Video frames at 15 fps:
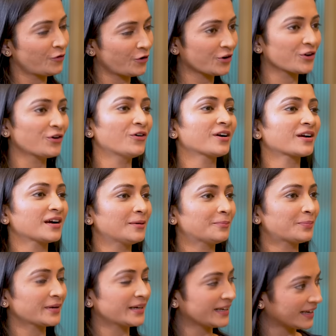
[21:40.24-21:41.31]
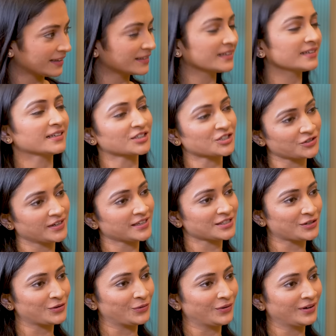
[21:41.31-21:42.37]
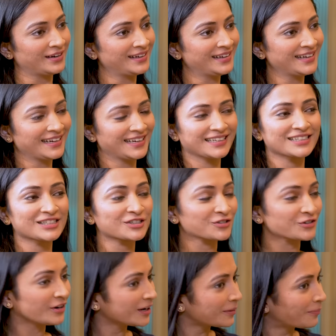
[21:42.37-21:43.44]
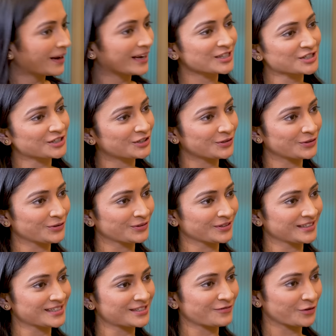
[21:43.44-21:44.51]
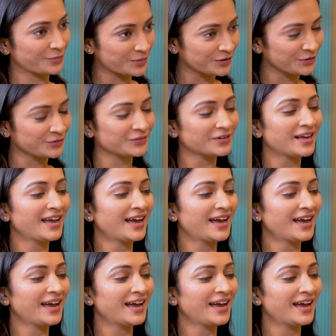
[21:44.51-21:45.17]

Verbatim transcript: for your company and the industry as a whole. It is real pleasure to know this from you,